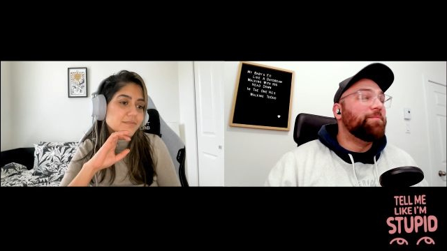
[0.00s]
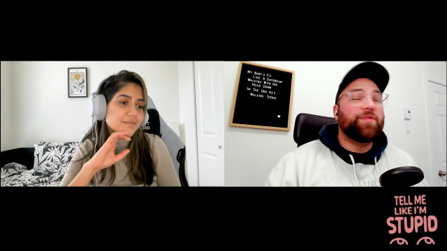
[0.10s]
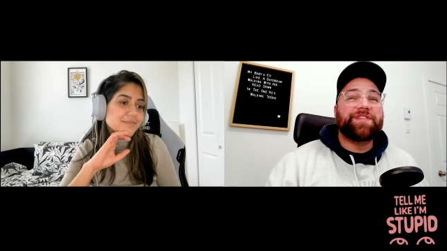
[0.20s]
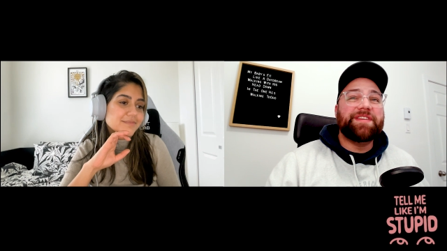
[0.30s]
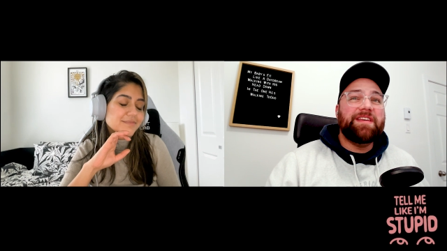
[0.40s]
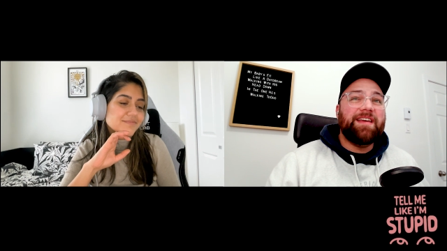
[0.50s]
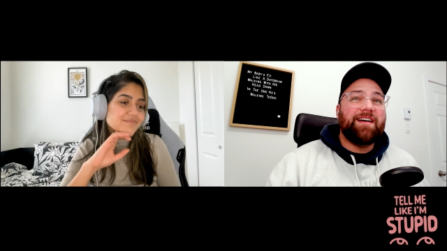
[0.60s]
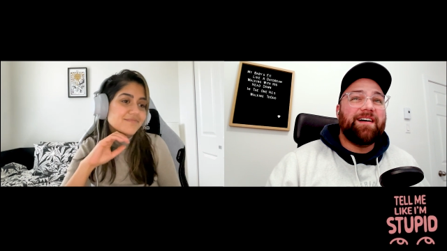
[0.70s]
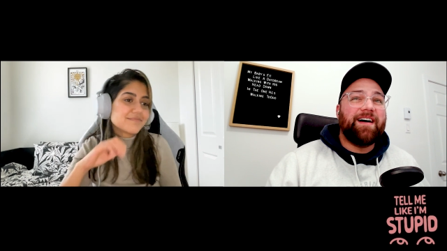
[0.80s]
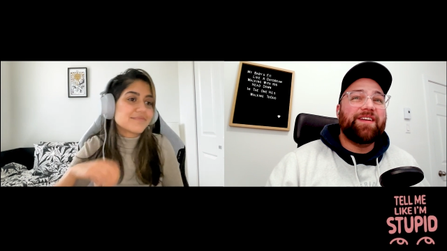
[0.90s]
Speaker 1: mostly
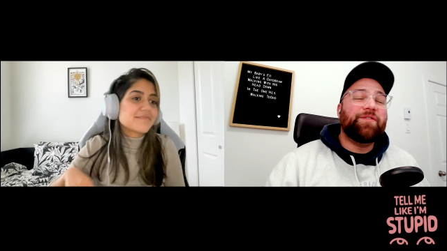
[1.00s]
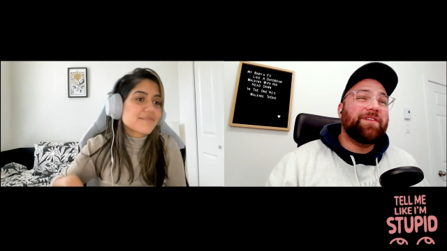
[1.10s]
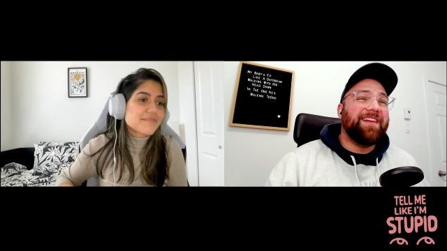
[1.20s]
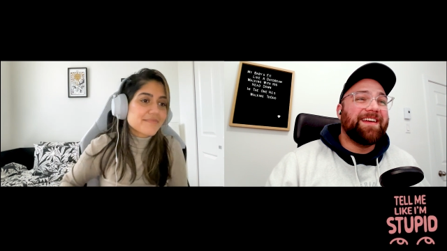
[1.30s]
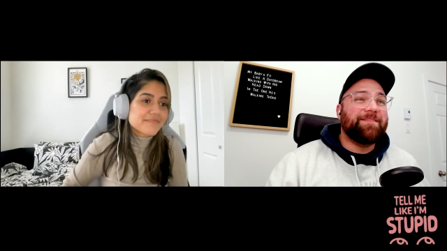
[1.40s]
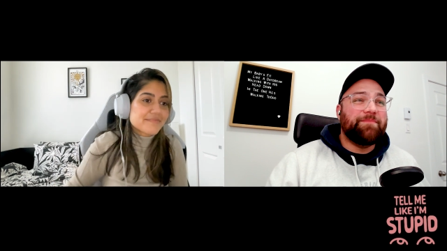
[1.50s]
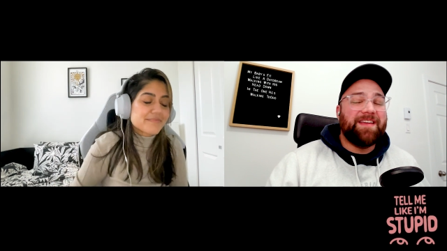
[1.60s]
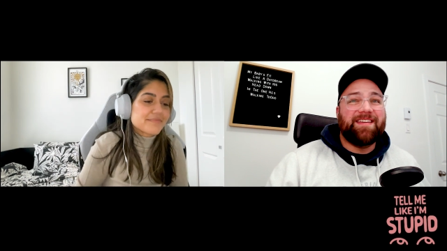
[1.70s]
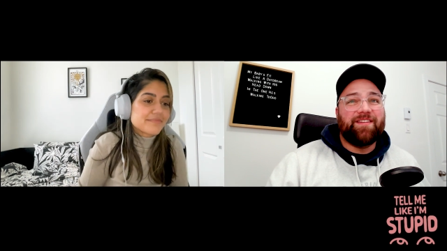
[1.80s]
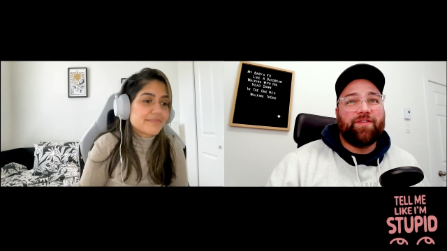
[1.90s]
I don't like
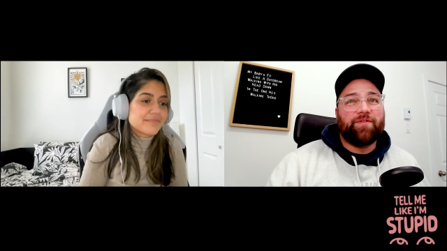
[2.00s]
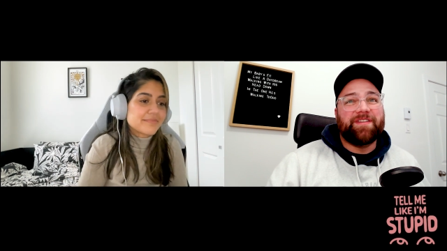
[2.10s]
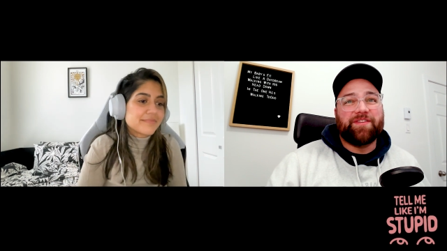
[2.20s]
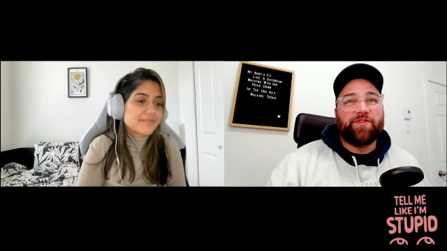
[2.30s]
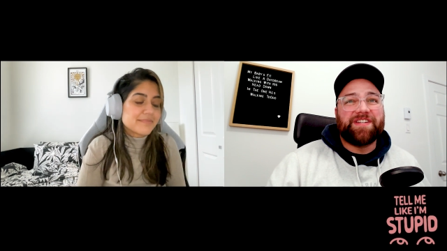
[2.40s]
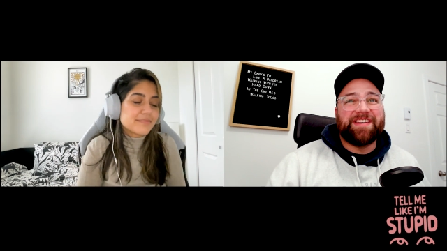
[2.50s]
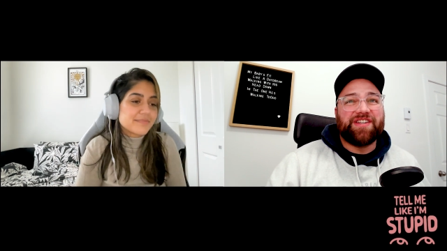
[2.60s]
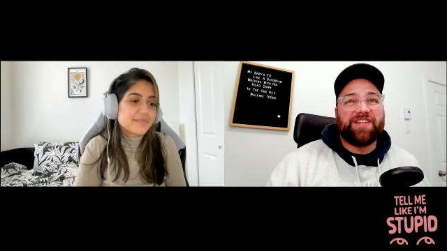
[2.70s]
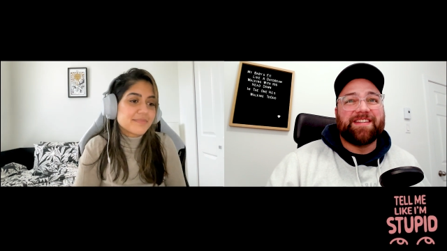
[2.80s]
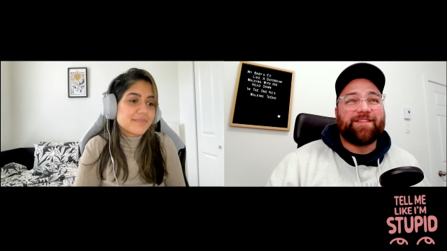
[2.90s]
making dirty
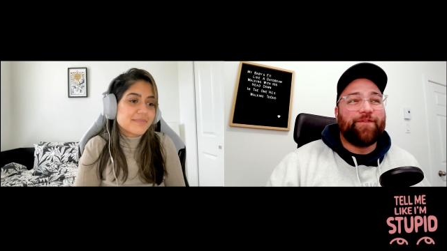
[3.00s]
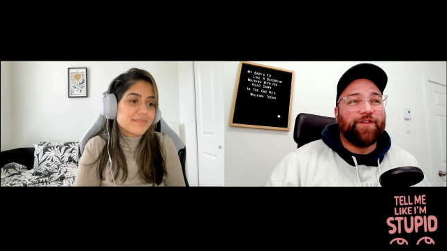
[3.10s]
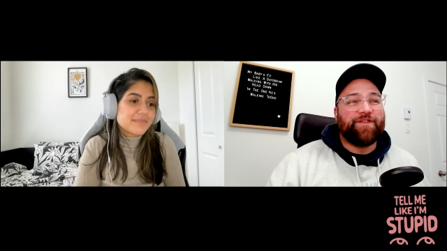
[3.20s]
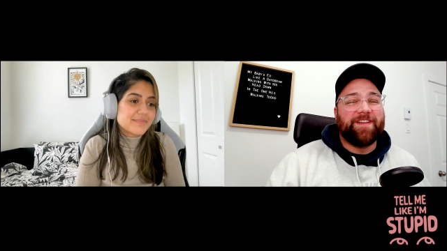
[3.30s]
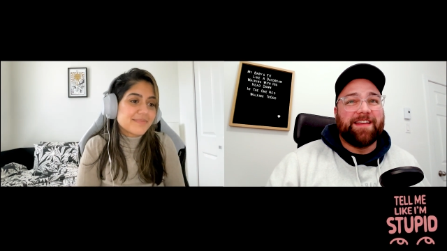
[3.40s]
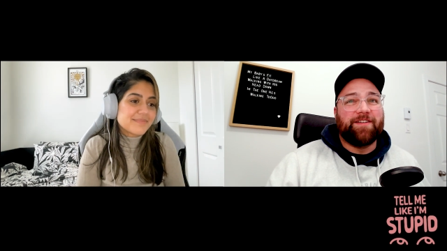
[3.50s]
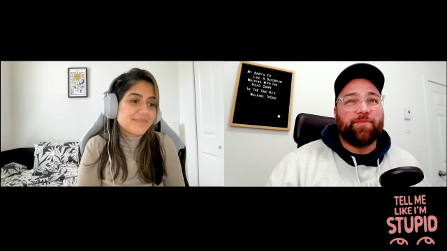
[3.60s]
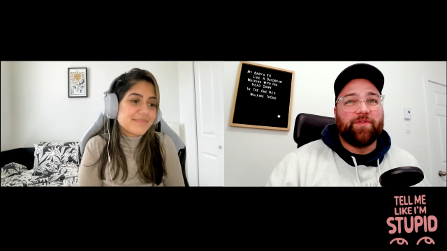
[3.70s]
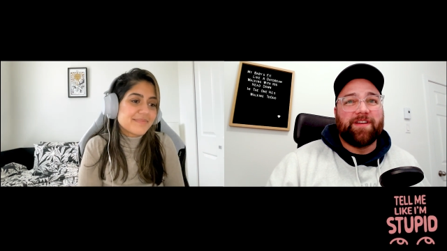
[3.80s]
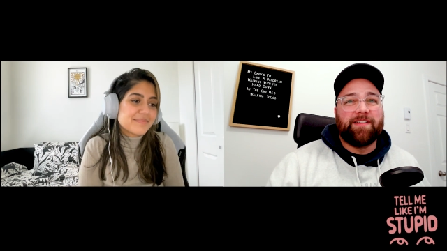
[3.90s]
dishes first thing in
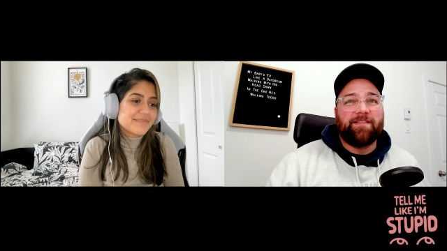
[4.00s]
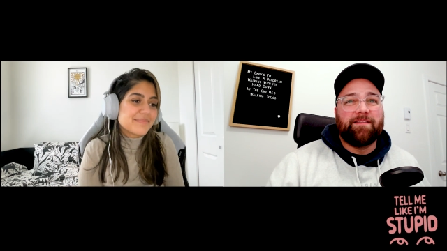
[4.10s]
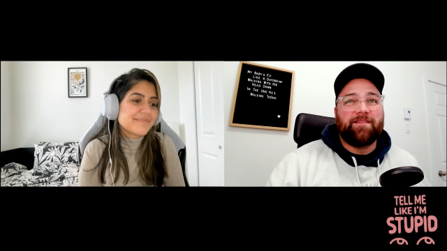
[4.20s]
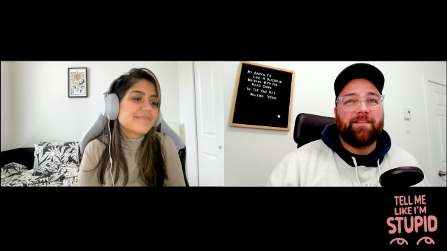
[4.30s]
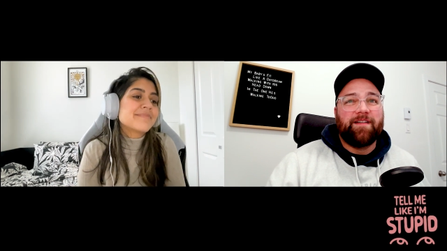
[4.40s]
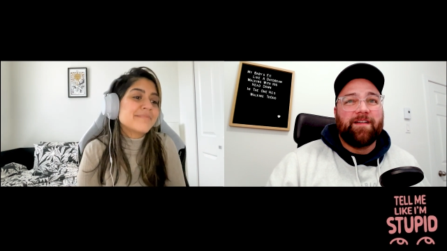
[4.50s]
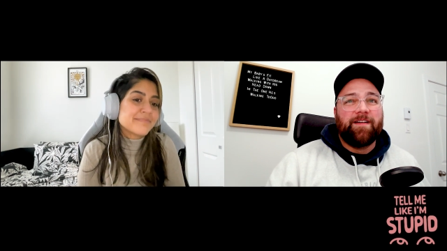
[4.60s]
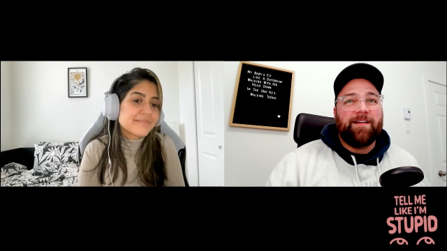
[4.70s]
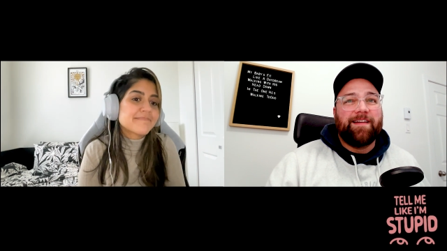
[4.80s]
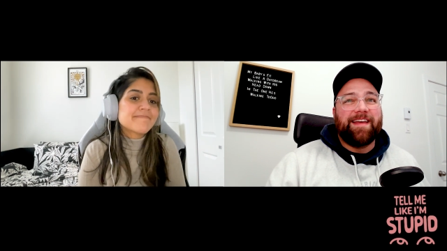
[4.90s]
the morning.
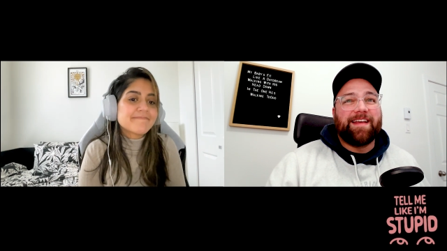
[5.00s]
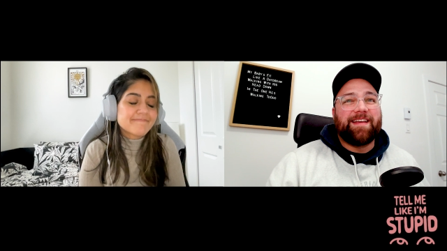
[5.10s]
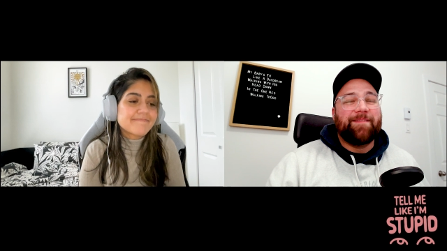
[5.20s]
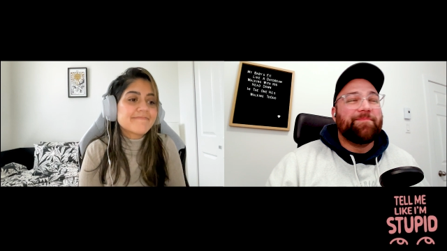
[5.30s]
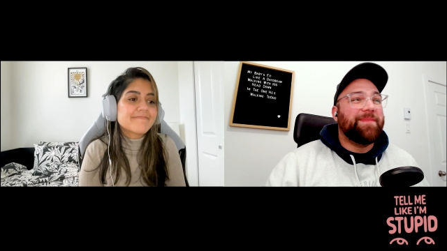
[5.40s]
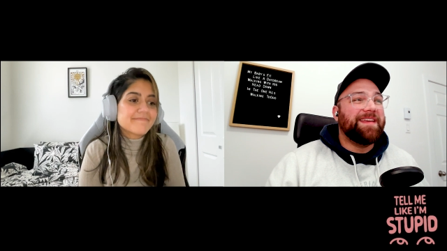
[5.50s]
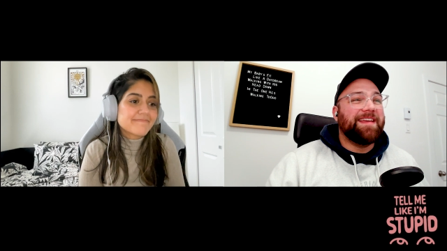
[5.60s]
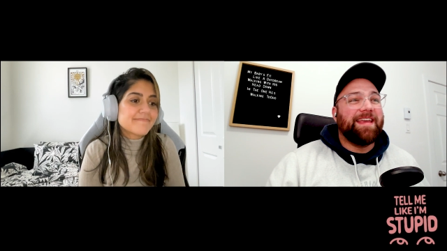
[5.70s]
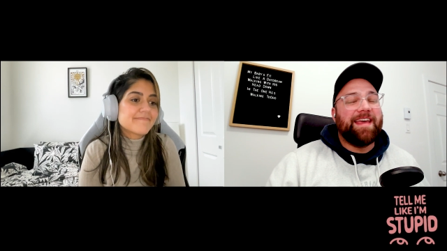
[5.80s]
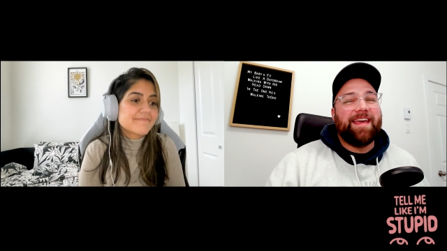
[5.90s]
Mm-hmm. Like
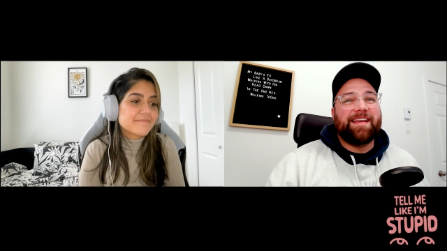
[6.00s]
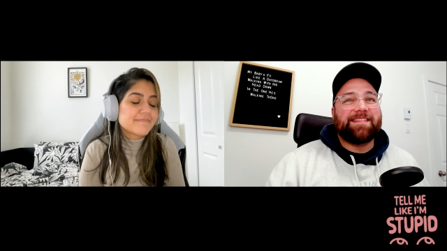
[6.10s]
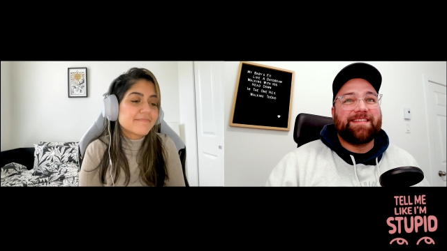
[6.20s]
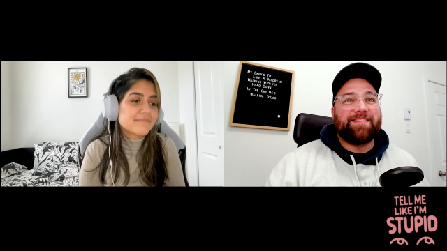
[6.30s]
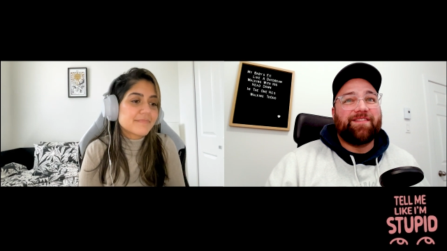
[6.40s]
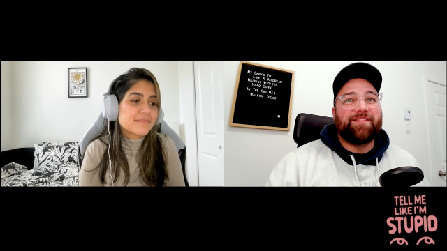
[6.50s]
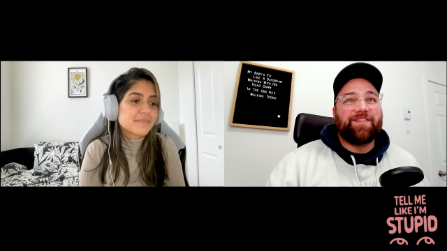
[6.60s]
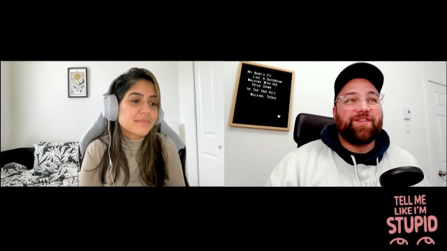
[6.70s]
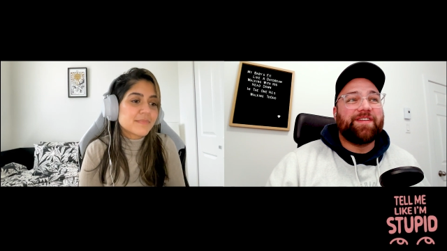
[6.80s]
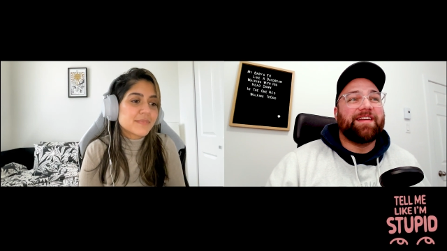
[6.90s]
making eggs is all
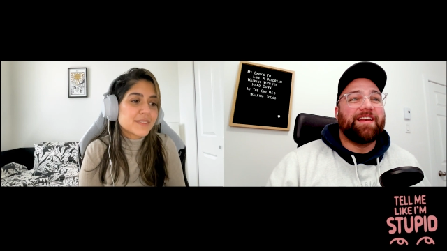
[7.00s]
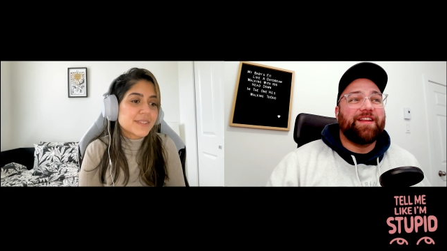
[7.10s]
good, and I